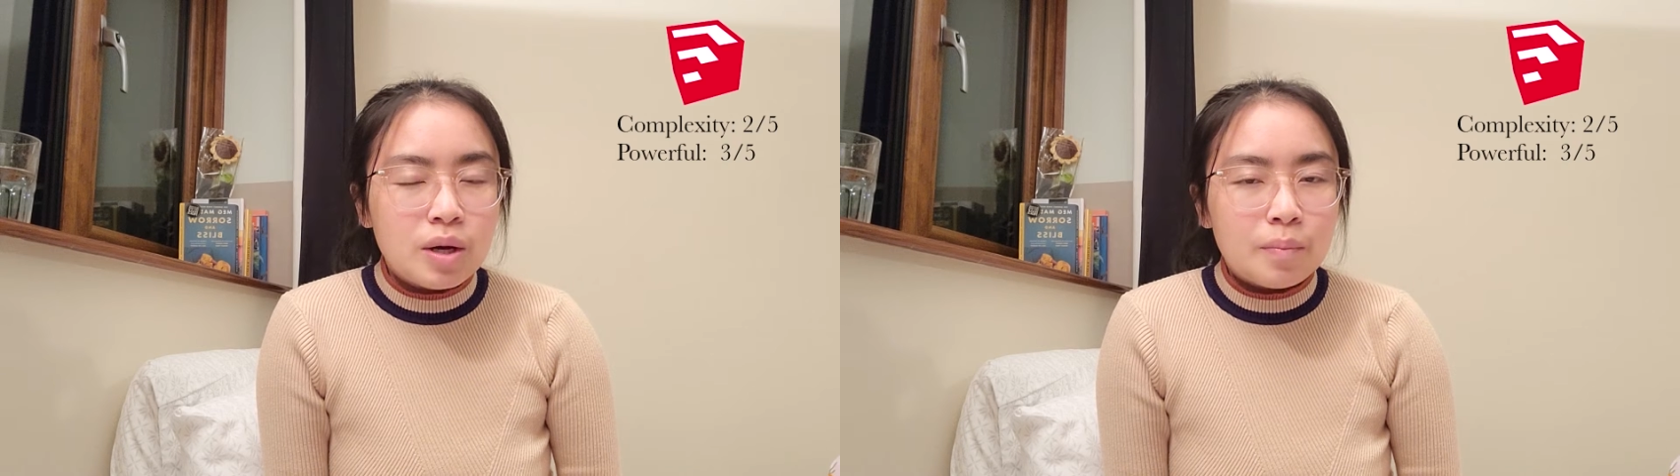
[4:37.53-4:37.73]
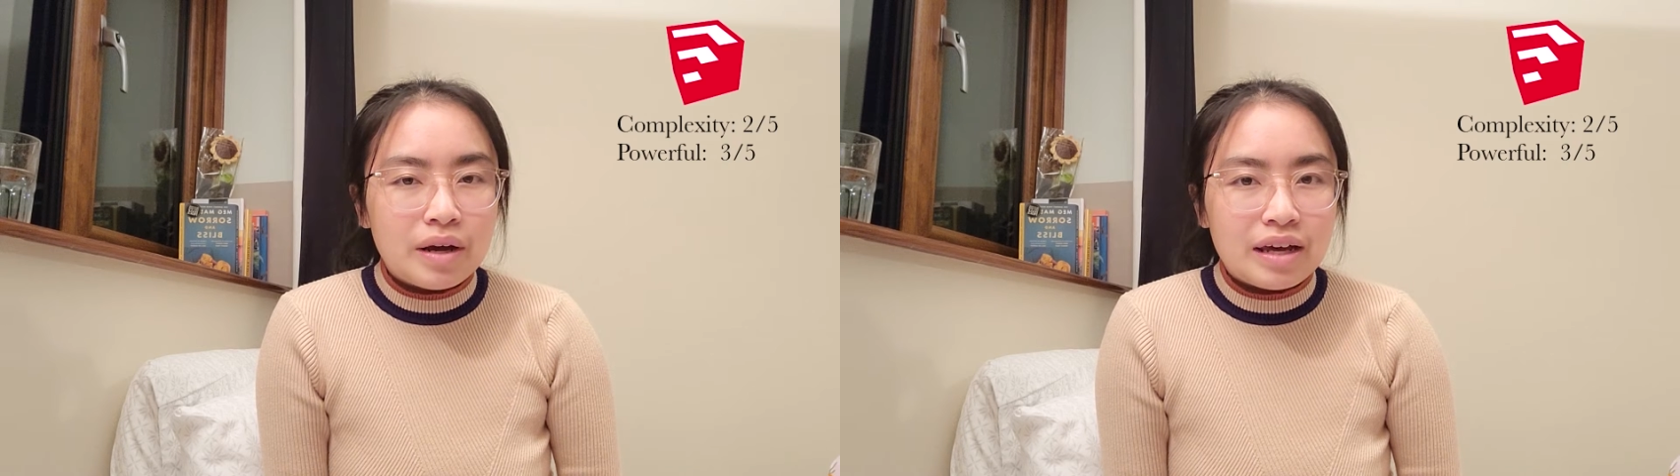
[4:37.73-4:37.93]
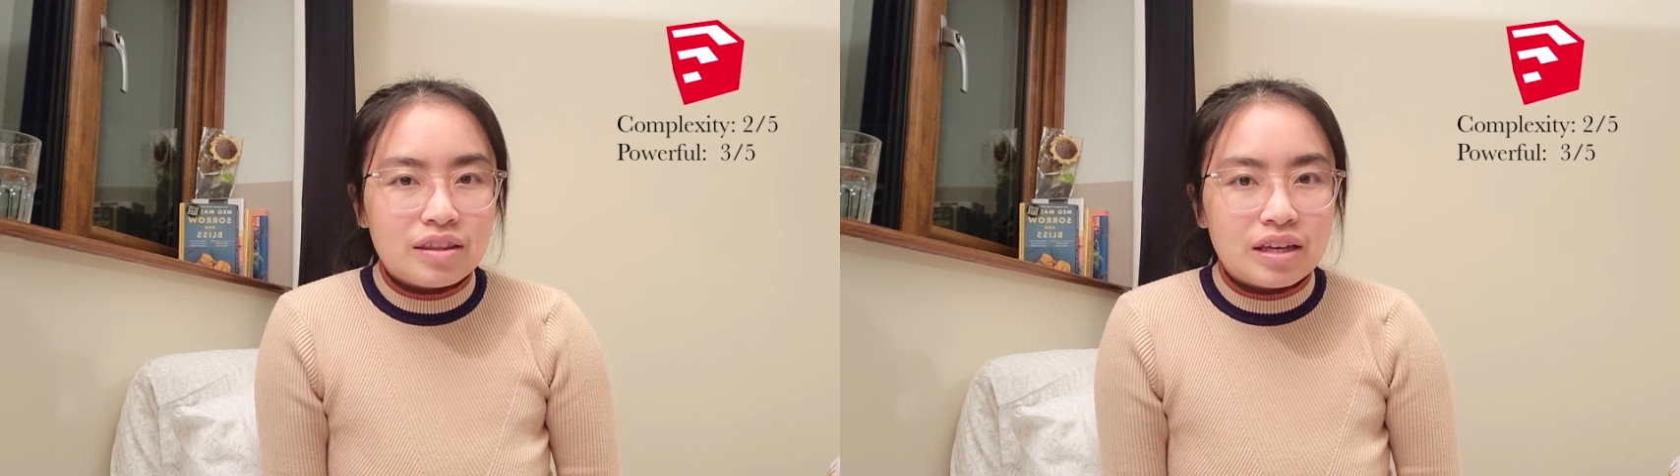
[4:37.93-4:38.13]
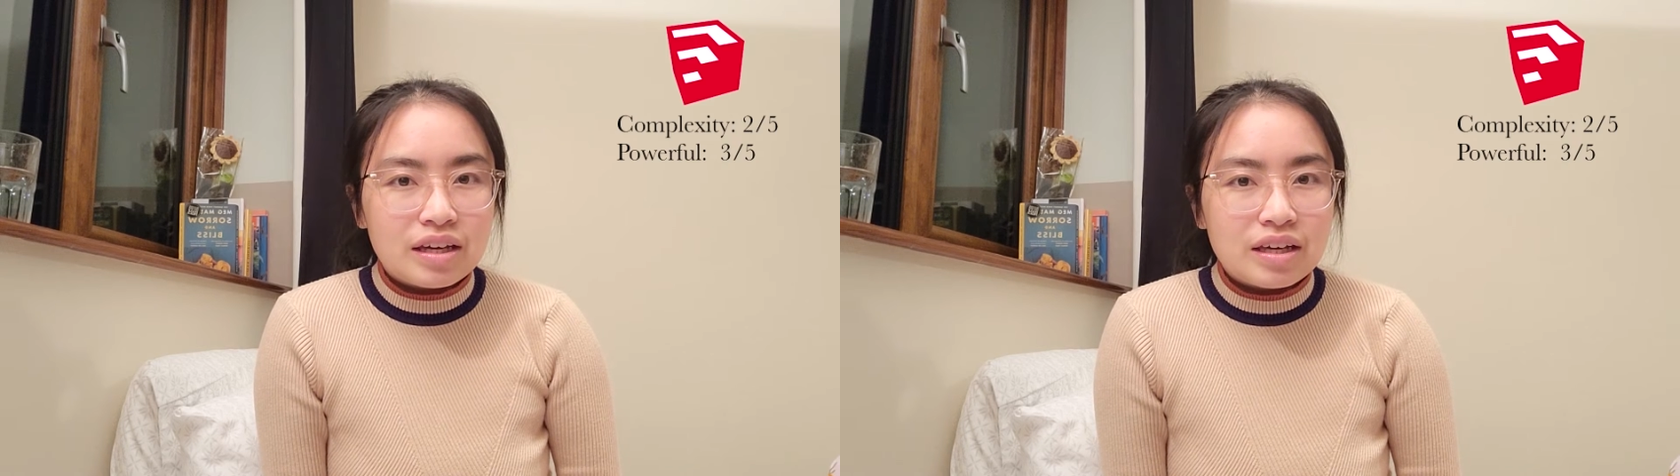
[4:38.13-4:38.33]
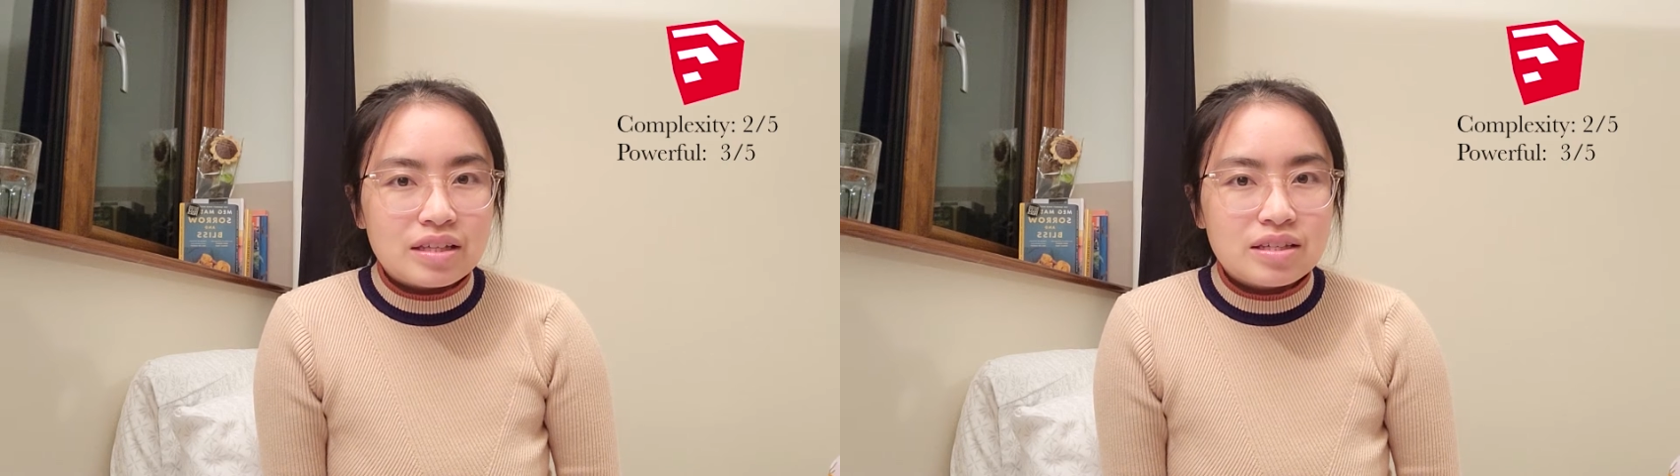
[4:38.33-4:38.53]
but I think
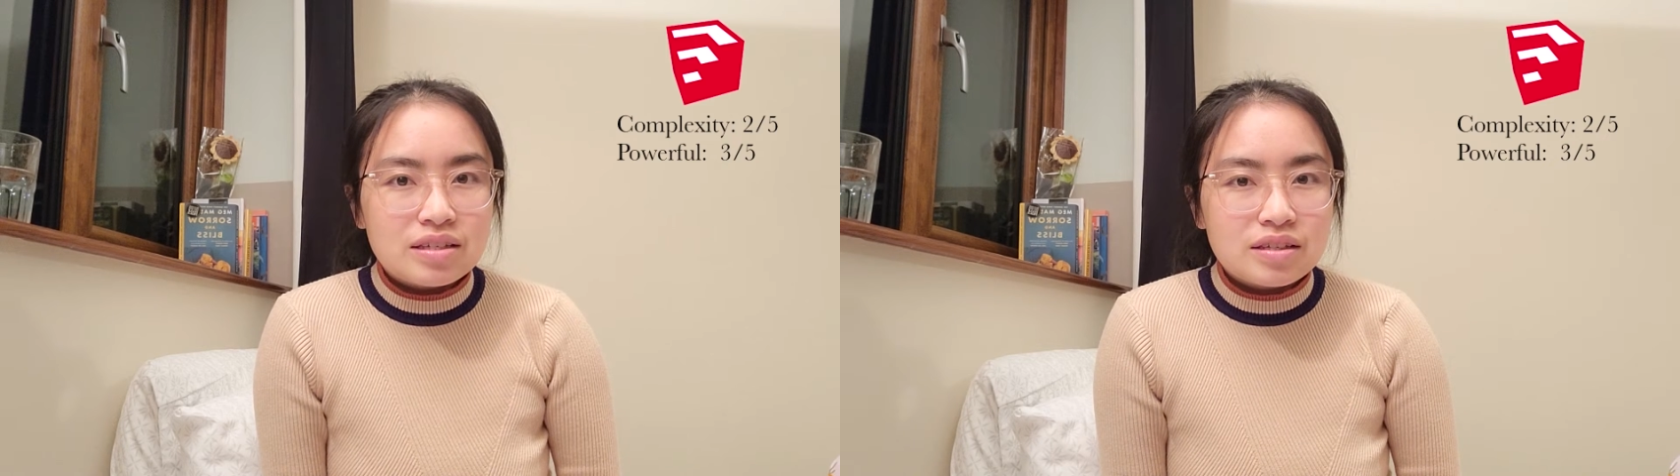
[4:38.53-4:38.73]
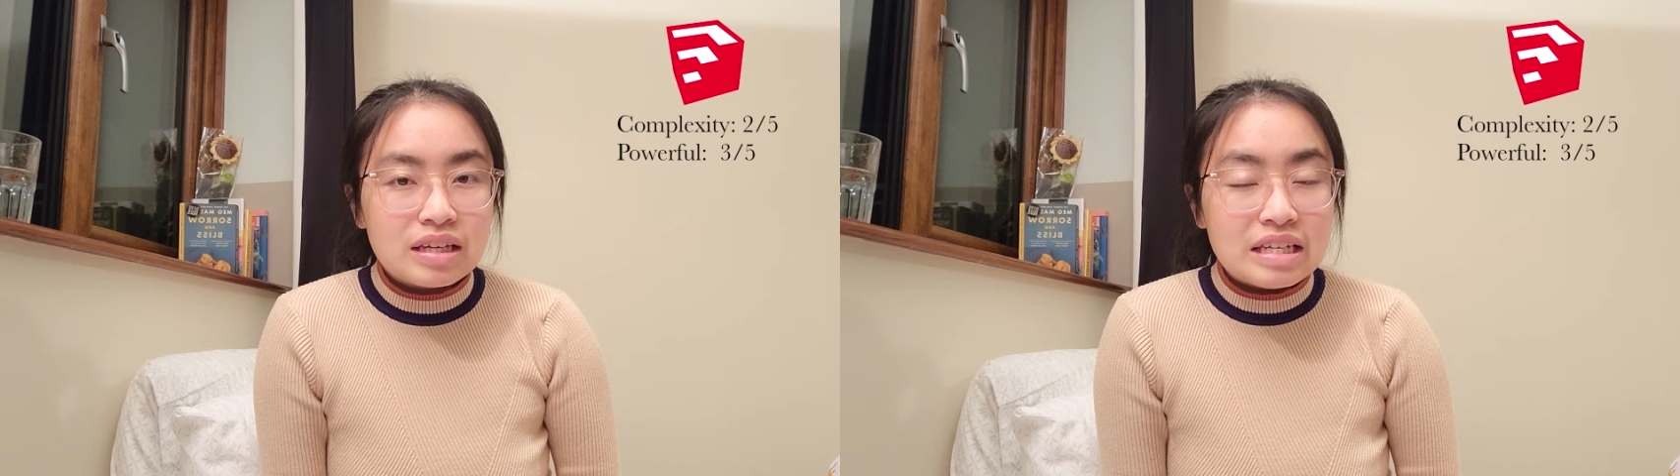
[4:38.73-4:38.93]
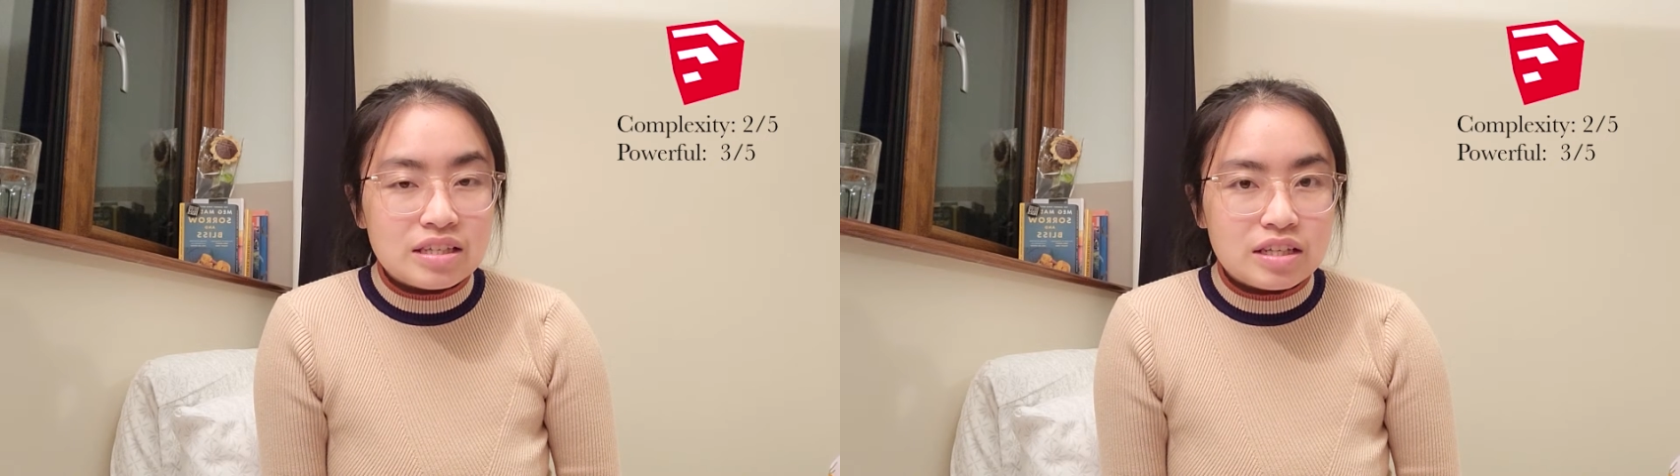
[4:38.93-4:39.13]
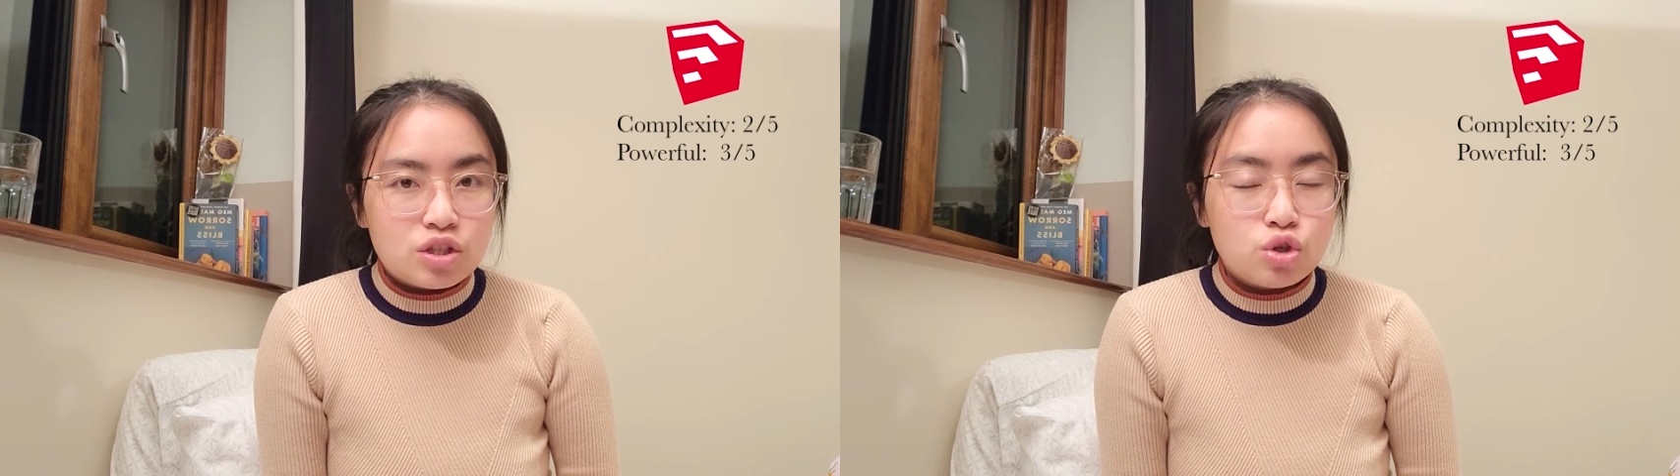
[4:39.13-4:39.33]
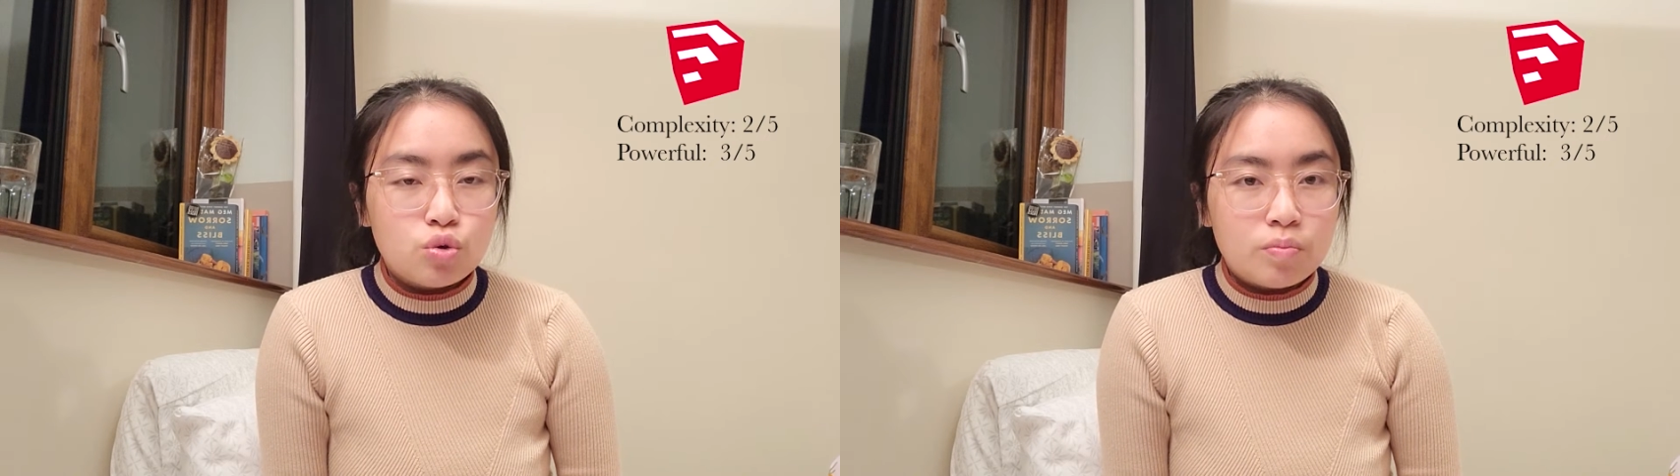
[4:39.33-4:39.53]
it's easy
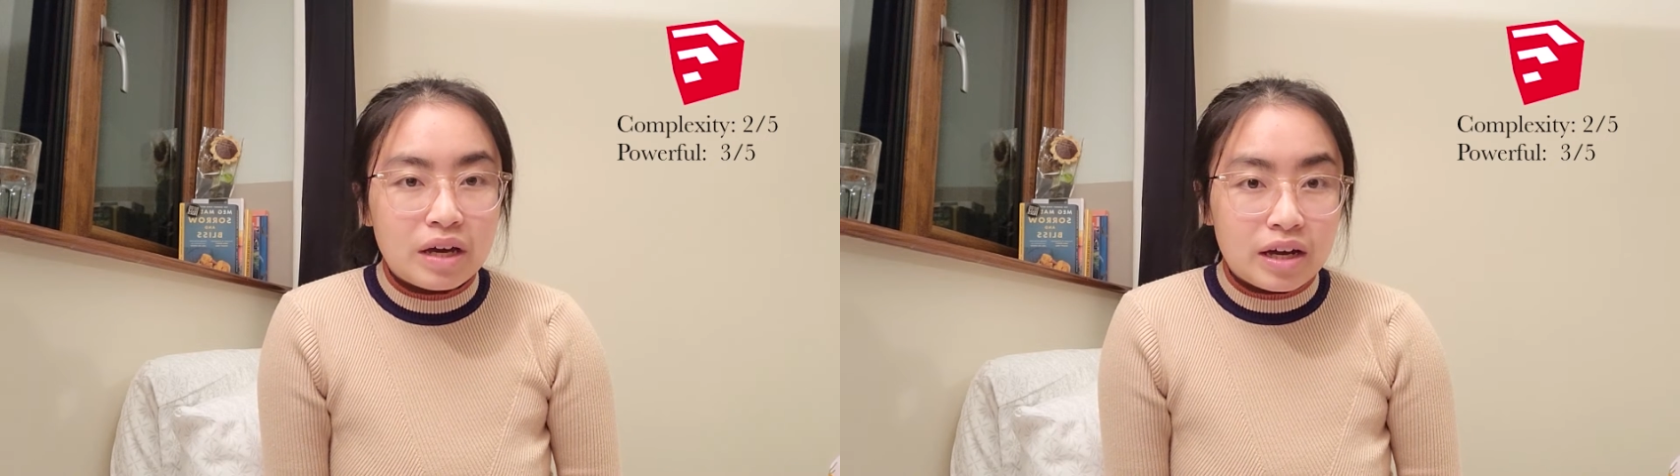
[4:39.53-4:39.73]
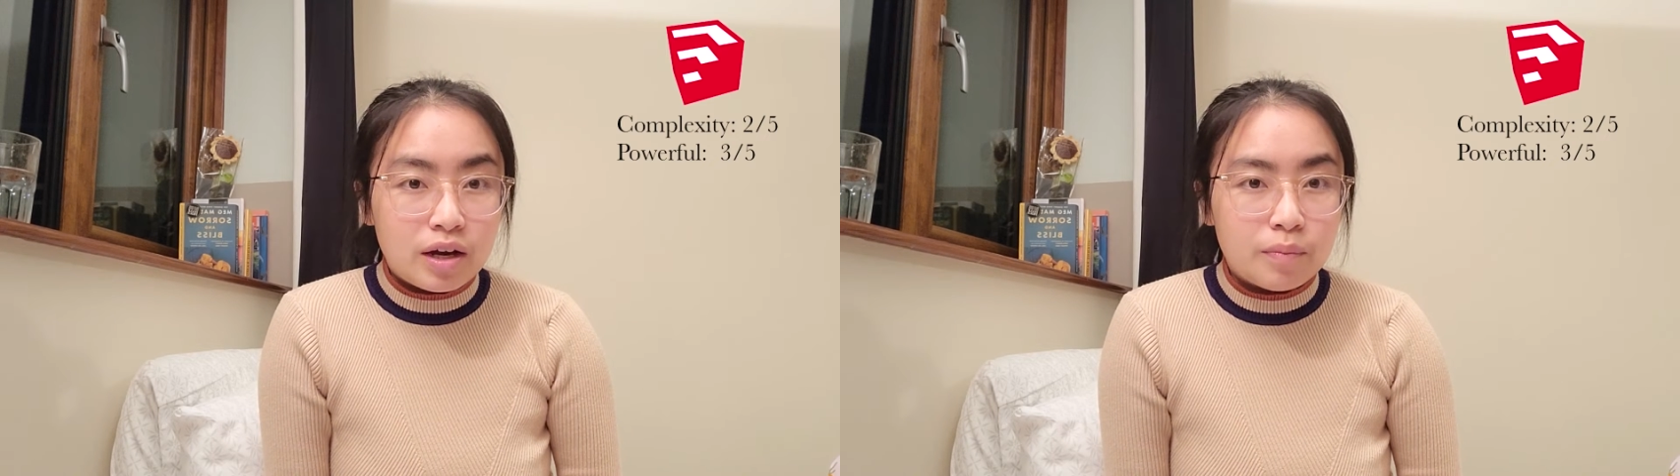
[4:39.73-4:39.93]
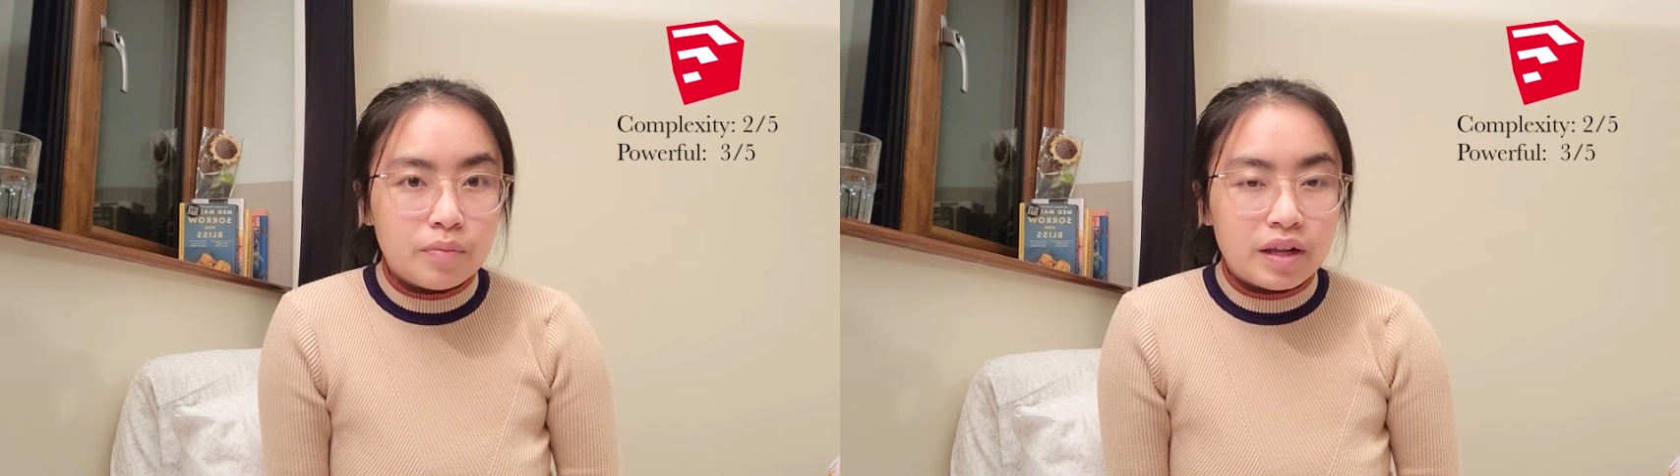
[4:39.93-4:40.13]
to pick up